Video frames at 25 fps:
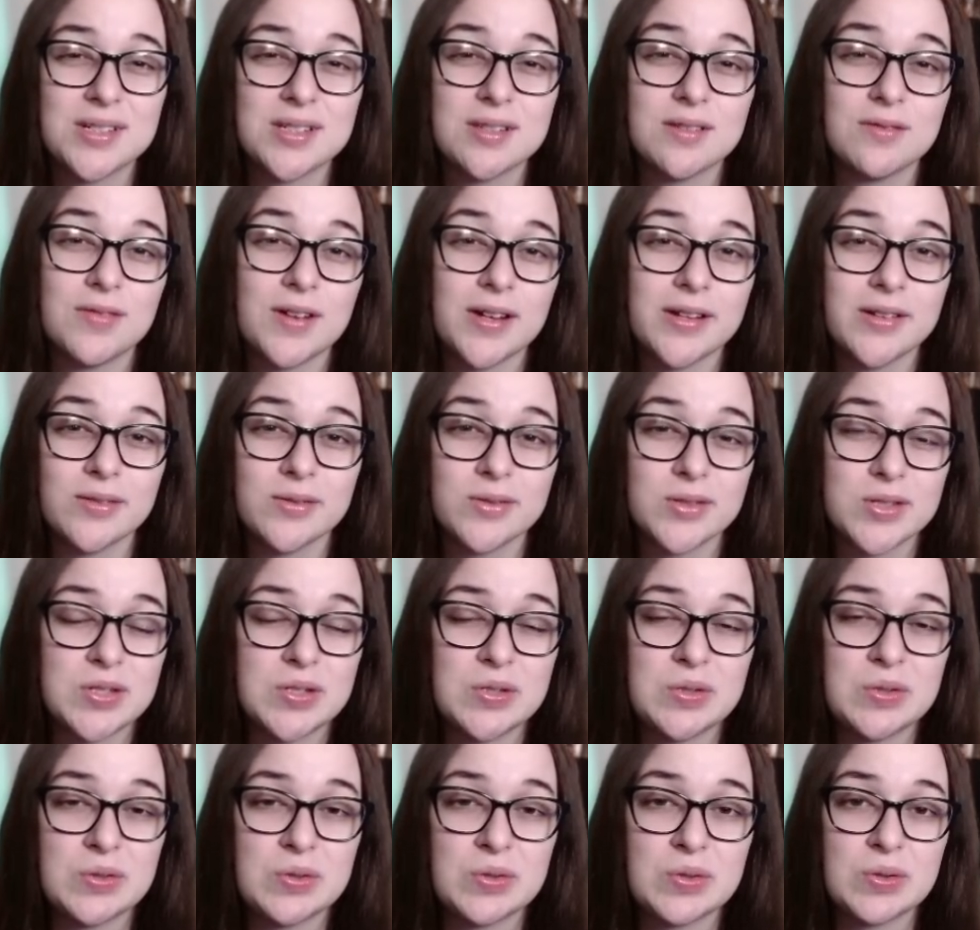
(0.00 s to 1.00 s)
the final
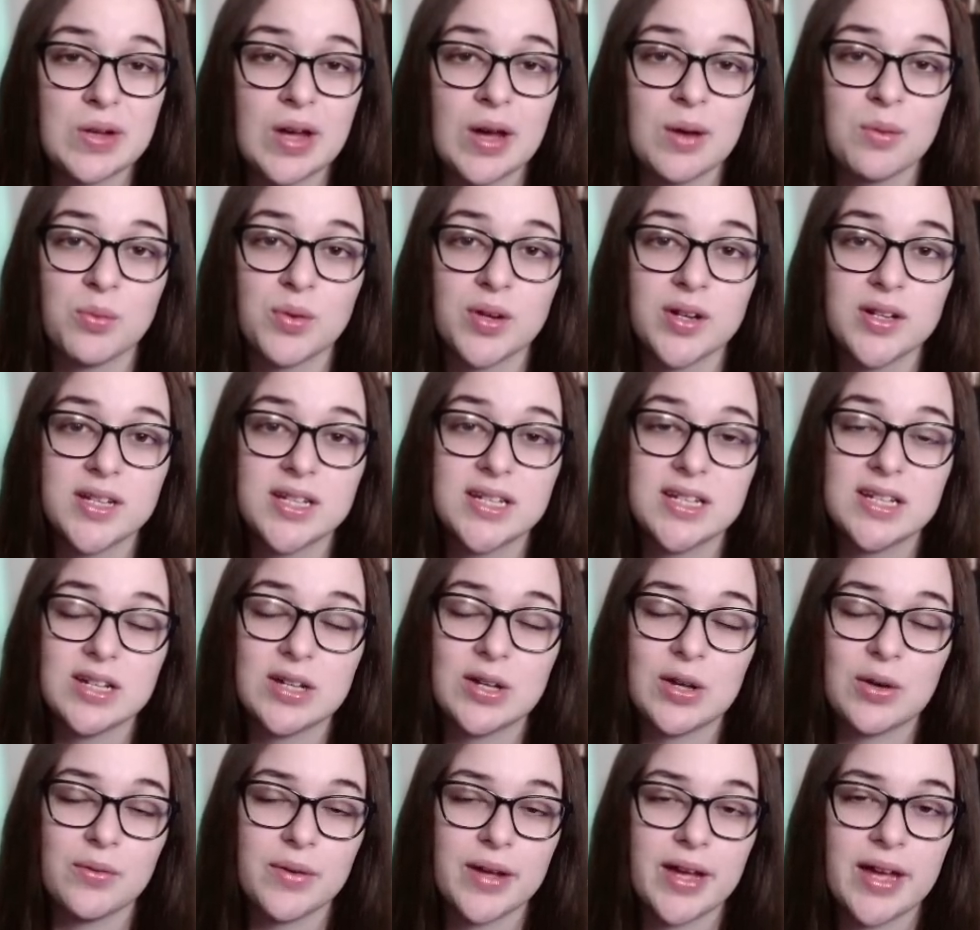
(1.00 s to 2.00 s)
two, I want to
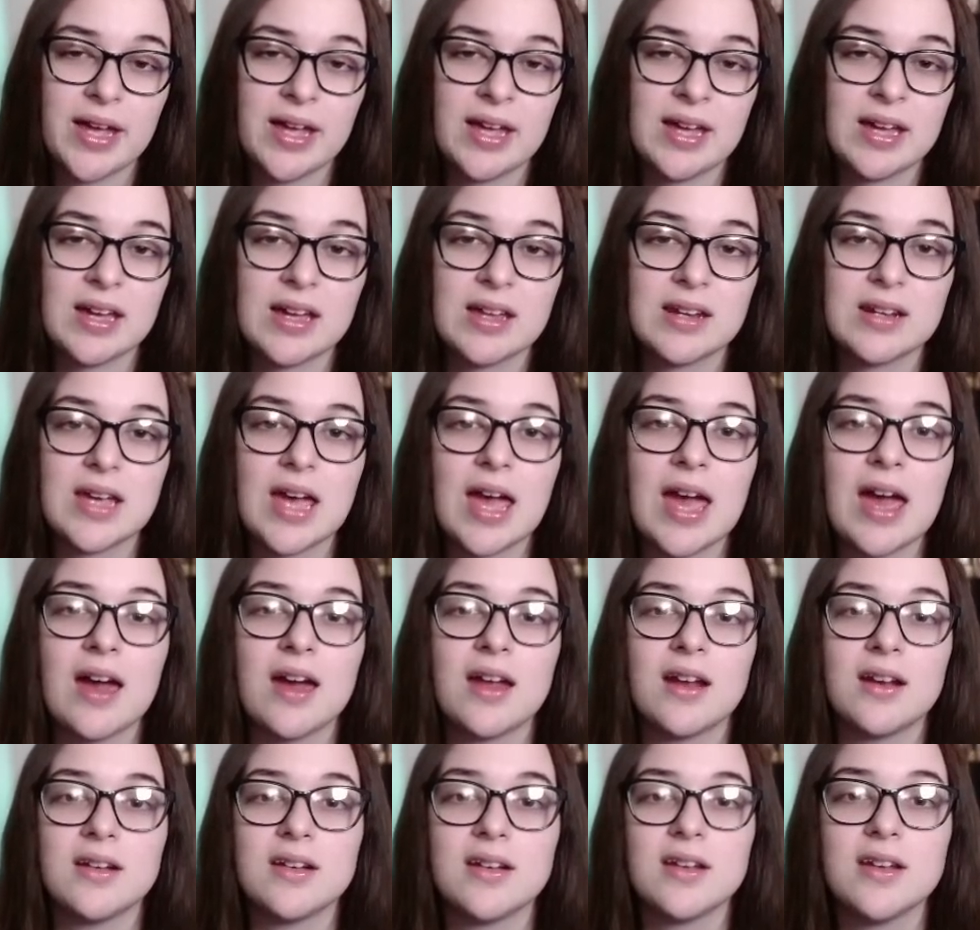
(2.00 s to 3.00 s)
go ahead
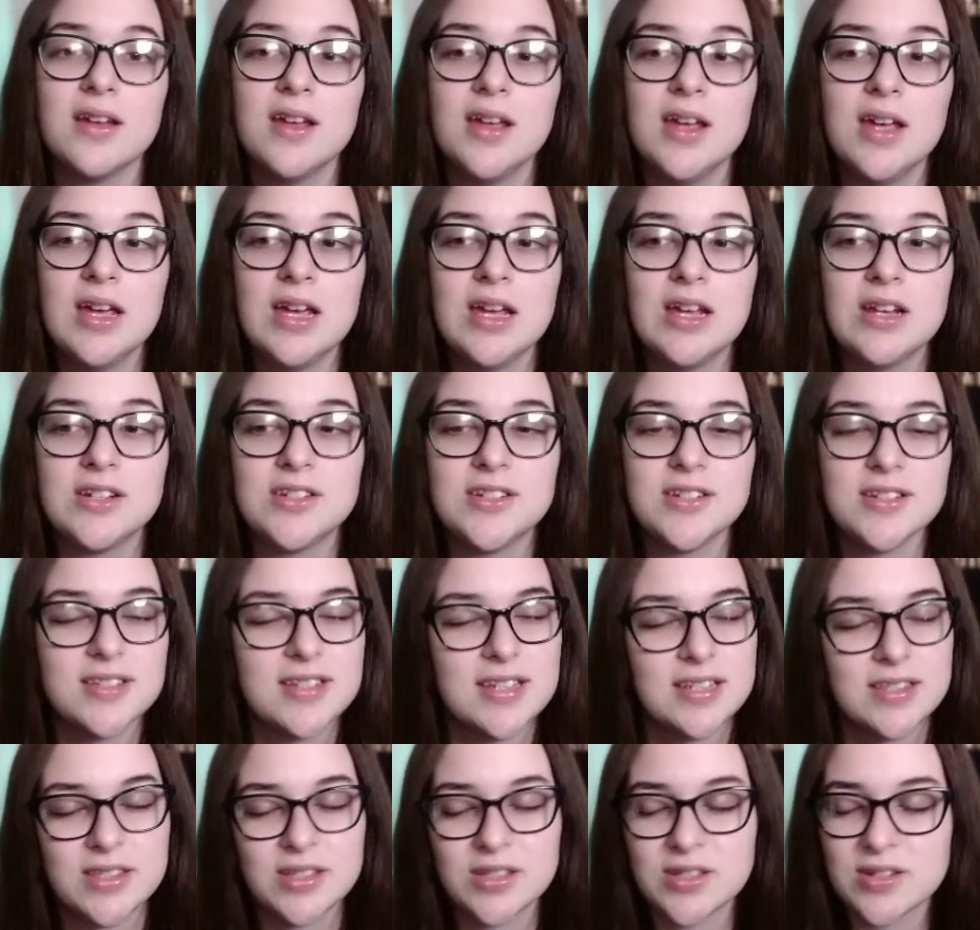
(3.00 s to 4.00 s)
and just
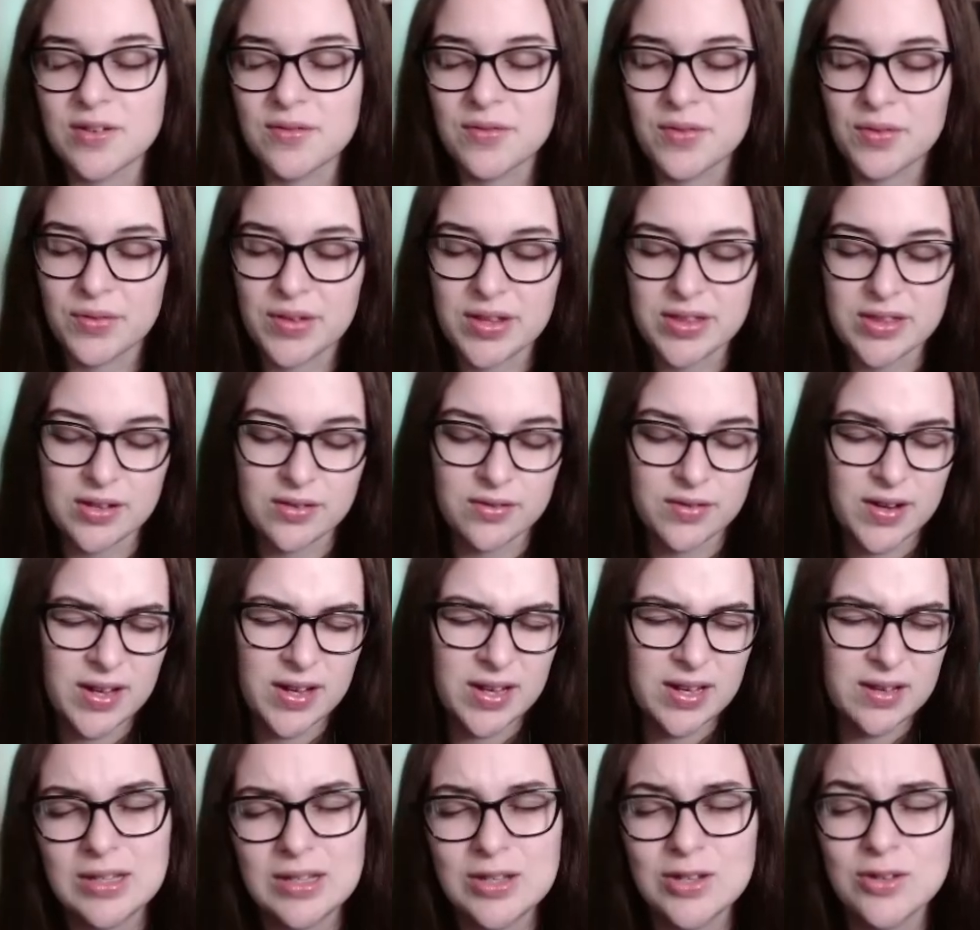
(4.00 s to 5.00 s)
get this over with,
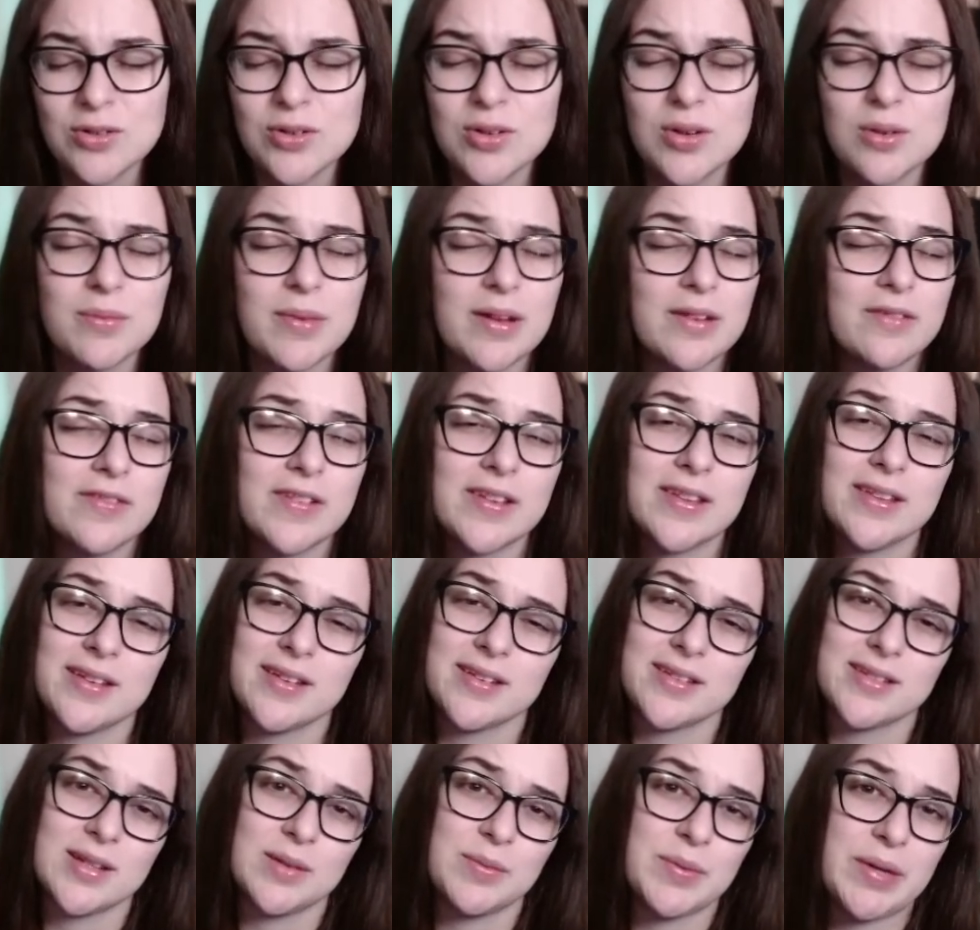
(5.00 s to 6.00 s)
alright? You know my
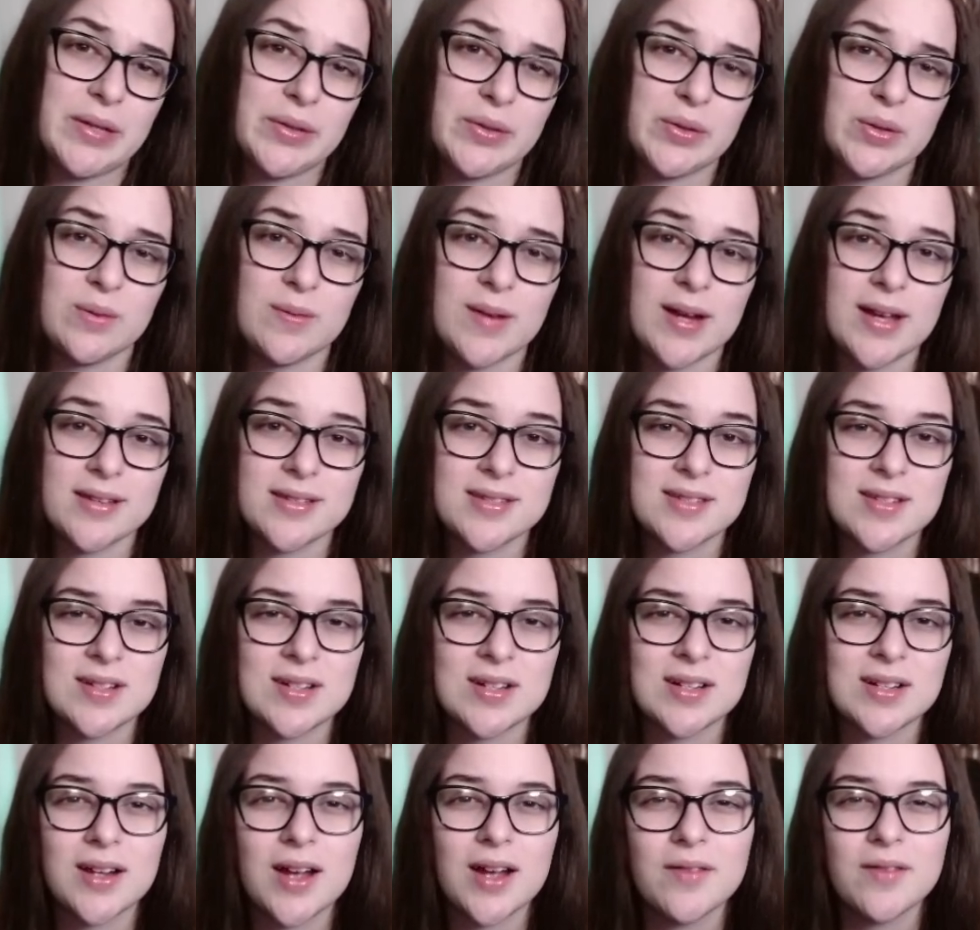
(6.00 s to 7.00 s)
feelings about Lore
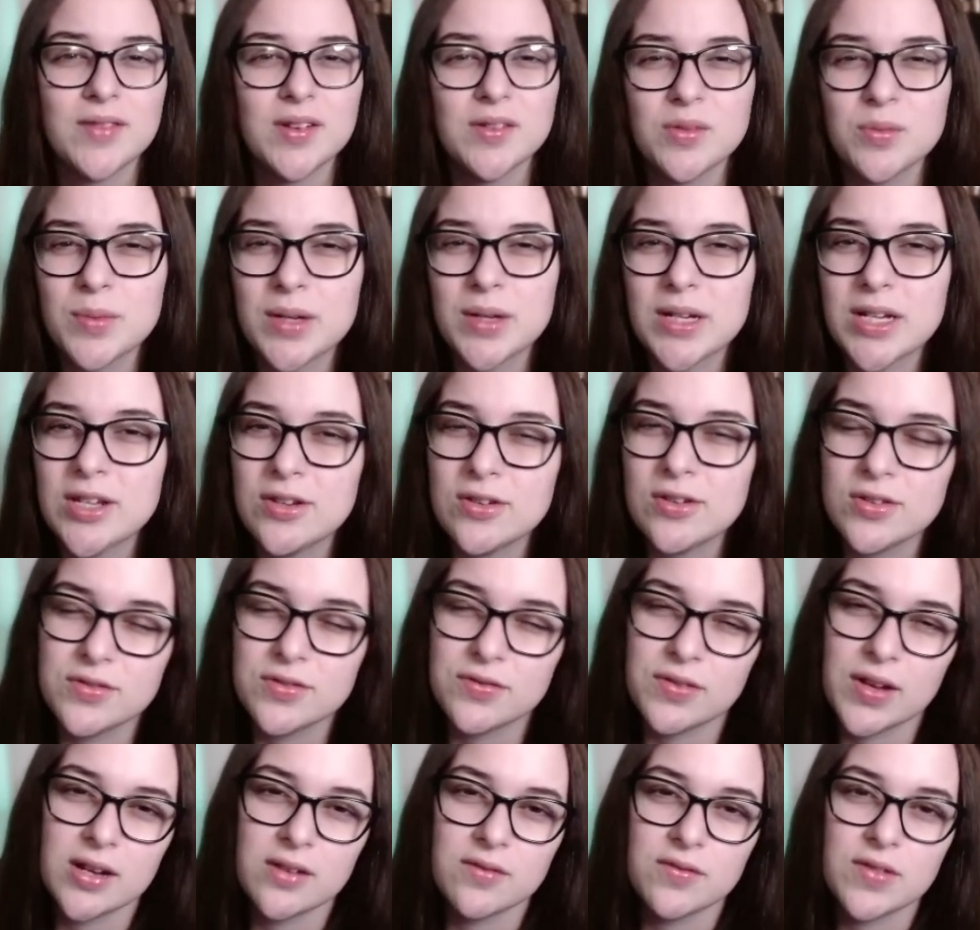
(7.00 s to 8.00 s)
Master. I've never been a huge
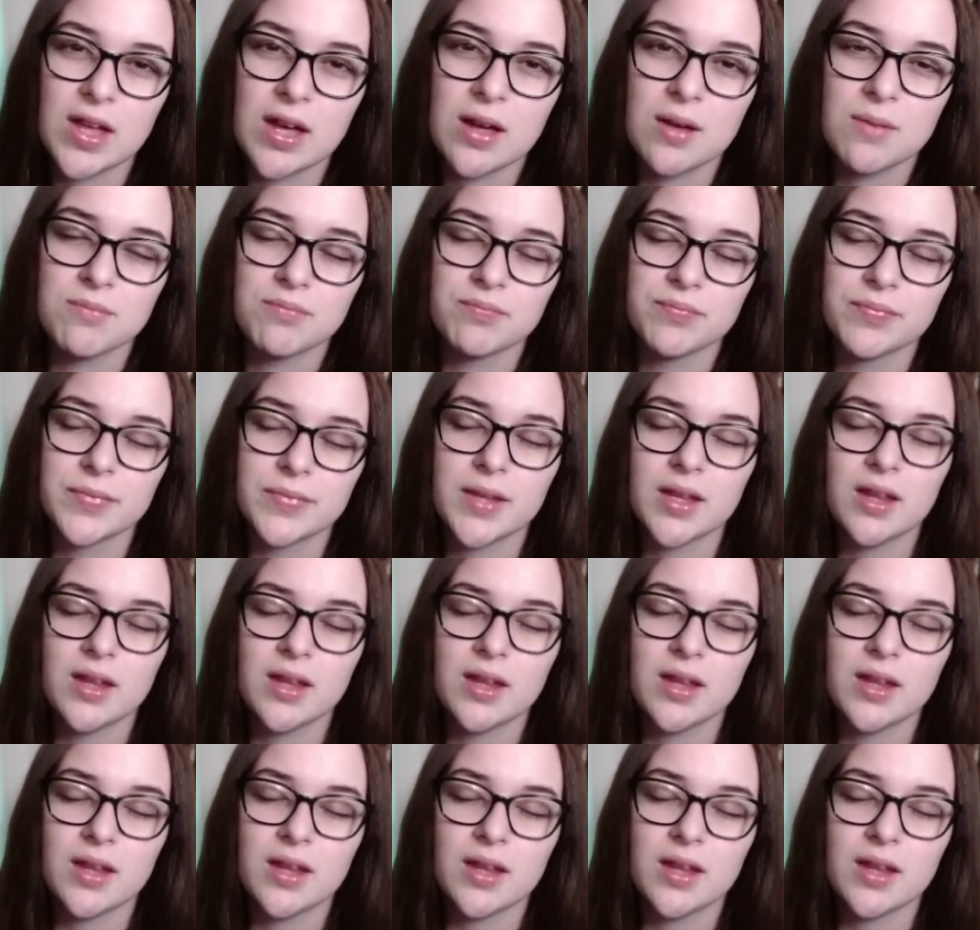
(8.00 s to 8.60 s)
fan of them.